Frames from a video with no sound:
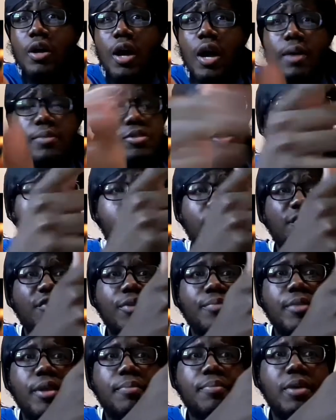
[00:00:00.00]
I'm starting
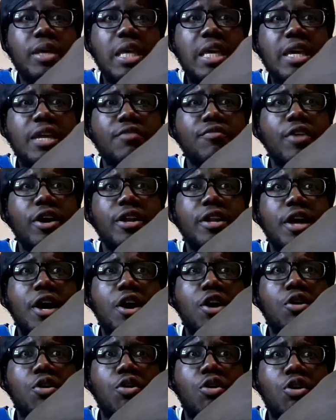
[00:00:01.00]
from the beginning right
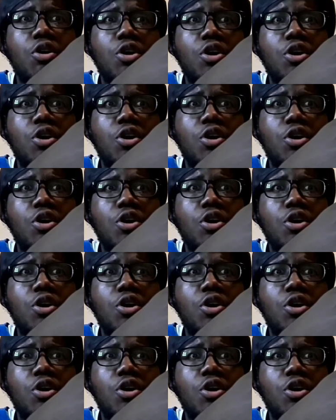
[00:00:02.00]
now.